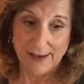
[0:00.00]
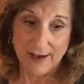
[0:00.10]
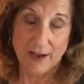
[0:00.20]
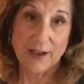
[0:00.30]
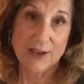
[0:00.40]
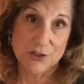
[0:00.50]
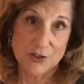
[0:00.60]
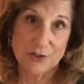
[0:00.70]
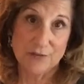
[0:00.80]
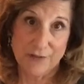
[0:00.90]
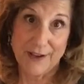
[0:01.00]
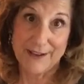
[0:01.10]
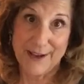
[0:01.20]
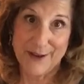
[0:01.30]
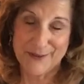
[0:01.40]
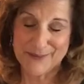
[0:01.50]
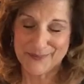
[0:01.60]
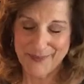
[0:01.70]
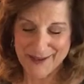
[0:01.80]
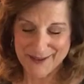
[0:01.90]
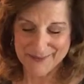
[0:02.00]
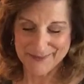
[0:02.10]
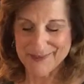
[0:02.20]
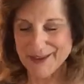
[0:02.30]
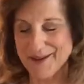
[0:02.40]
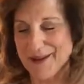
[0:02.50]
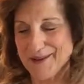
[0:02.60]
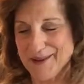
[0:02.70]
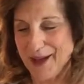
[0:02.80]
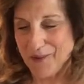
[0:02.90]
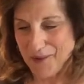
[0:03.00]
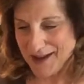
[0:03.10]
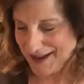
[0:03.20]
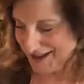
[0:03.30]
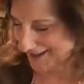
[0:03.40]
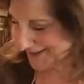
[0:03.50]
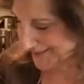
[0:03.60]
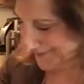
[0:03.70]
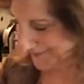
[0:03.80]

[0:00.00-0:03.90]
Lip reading: as you'll find out. So anyway, we got 1